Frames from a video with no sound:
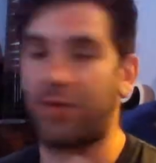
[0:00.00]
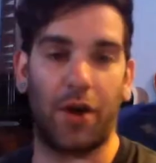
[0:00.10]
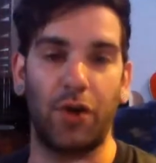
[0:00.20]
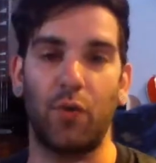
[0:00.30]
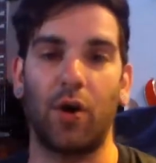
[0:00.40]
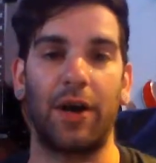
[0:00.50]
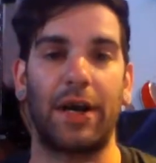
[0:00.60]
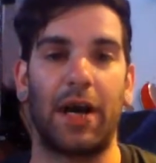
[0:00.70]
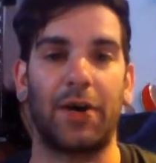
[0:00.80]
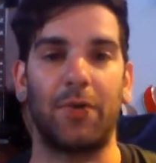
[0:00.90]
tell you where I
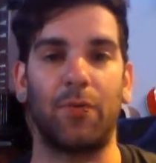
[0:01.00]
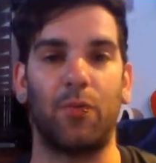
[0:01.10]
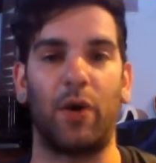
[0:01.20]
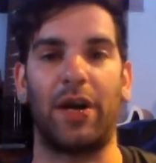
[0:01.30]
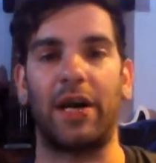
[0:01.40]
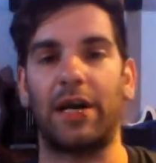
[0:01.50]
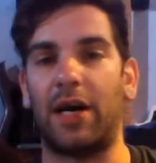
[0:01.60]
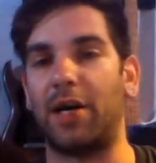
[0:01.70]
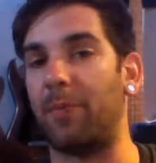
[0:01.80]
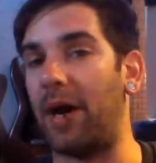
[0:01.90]
got them, when I
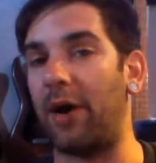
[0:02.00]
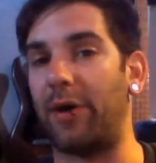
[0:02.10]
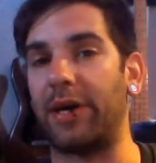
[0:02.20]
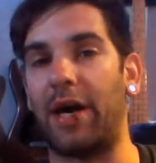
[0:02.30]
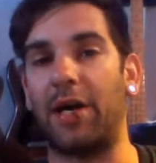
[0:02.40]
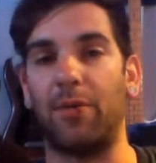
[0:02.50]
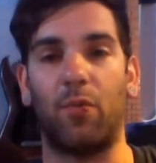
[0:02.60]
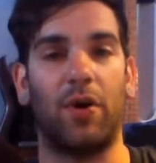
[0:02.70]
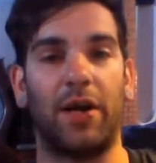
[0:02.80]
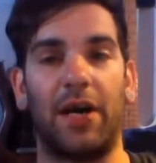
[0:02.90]
got them, how I got them,
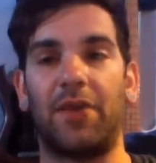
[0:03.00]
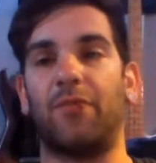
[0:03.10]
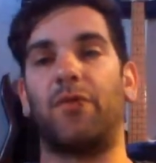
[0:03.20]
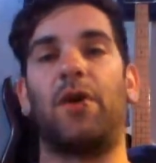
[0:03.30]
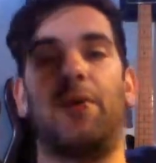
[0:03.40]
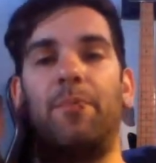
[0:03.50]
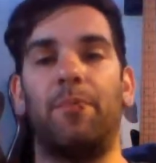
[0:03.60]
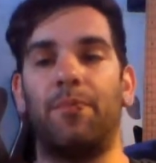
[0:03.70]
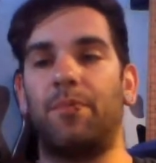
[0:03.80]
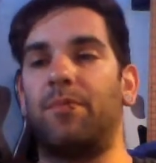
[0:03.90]
where I got them from,
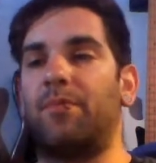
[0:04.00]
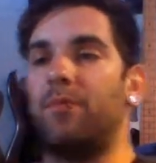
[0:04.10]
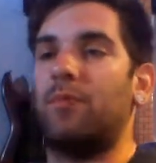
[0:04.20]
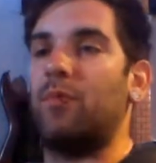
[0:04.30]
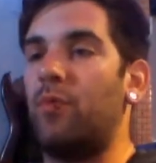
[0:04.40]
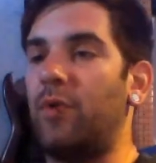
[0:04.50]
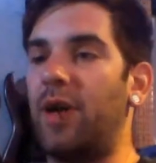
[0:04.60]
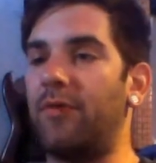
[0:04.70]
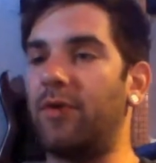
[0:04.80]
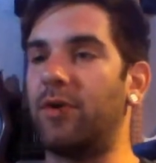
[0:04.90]

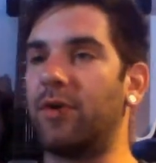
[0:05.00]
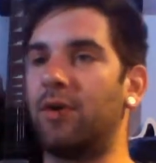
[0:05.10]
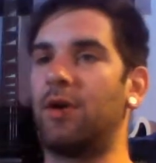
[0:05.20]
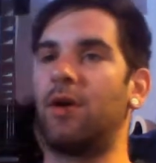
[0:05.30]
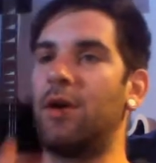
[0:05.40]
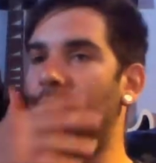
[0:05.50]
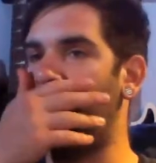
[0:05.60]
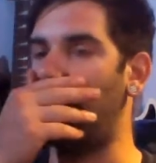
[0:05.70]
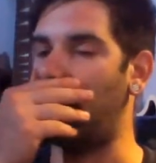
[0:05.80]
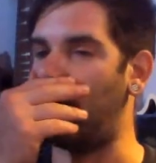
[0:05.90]
whatever.
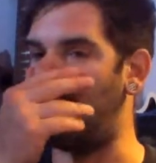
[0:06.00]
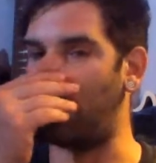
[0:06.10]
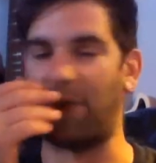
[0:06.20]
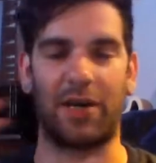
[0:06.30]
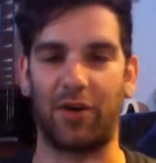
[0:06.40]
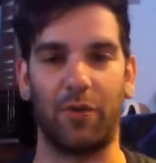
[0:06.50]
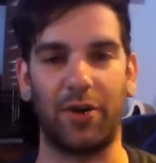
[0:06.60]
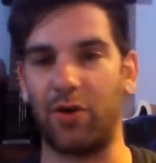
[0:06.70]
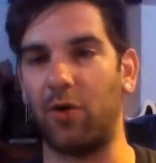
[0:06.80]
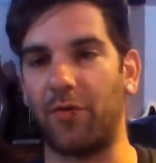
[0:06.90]
I'm not going to
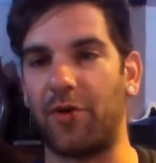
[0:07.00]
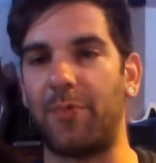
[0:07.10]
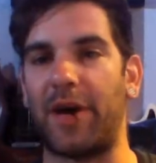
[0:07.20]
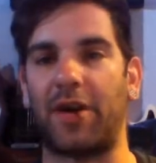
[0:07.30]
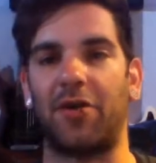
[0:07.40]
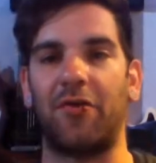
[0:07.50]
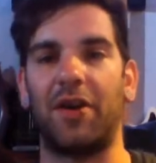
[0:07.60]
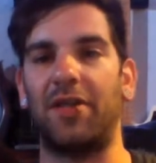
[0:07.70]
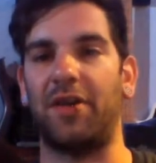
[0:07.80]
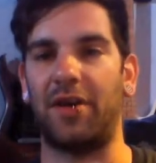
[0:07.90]
really go over specs or
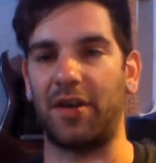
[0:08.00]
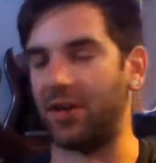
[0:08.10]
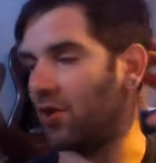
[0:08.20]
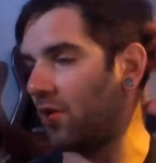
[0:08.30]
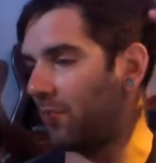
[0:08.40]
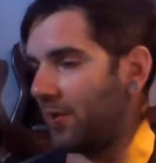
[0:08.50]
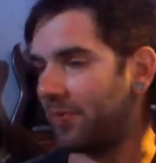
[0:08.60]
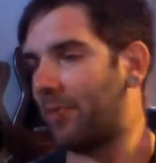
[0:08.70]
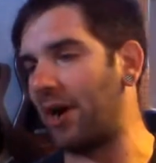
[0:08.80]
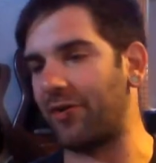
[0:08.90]
anything, maybe
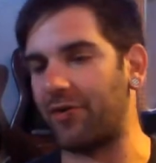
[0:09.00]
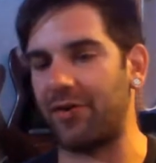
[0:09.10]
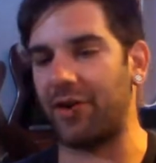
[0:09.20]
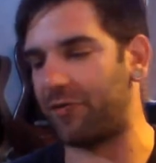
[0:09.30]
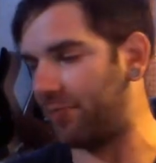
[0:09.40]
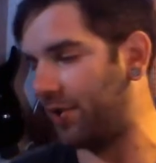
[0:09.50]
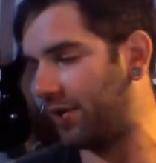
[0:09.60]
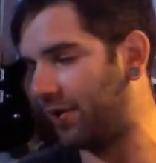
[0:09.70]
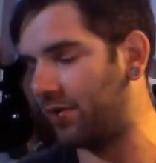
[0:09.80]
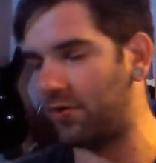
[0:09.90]
minor stuff,
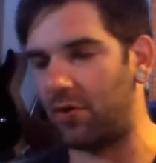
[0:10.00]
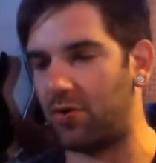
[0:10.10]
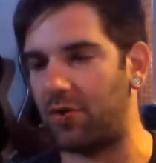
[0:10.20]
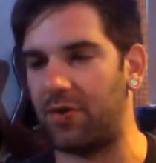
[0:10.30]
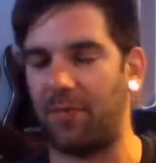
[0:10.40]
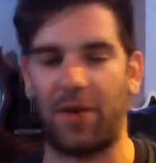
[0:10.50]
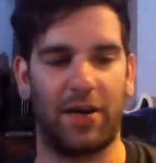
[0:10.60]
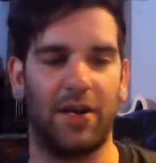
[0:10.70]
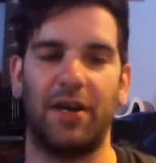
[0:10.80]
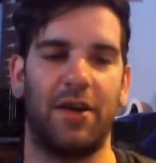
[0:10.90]
but it's just I'm not
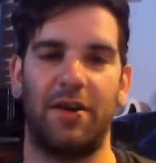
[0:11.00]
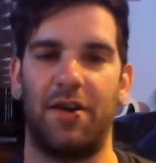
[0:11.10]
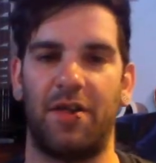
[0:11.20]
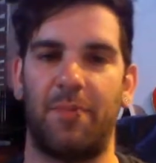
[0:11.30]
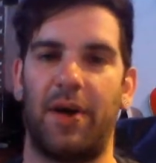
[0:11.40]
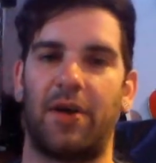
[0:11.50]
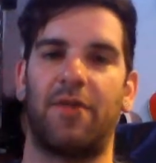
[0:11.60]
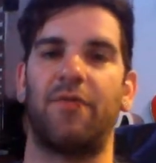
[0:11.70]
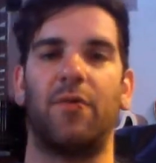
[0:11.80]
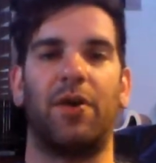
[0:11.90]
going to get into the specs.
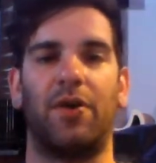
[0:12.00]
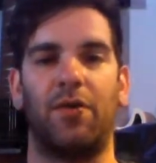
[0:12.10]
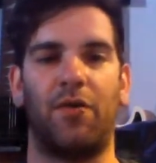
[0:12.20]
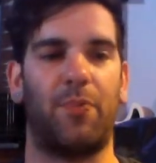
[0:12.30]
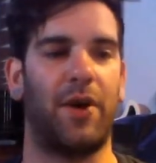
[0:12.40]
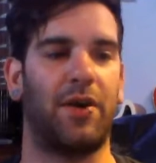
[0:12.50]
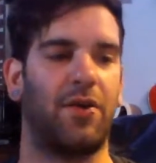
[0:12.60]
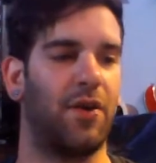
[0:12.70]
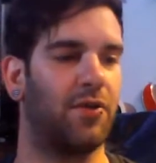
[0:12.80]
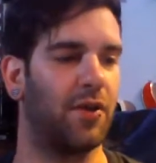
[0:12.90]
If you want to know
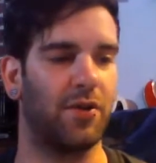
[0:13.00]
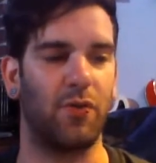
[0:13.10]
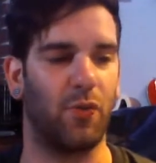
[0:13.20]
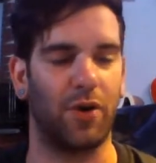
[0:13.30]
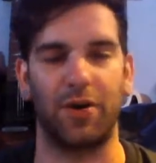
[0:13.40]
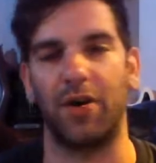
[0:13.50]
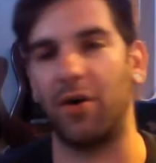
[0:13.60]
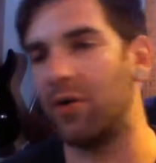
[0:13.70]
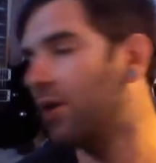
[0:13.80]
specs, I'll tell you where to go.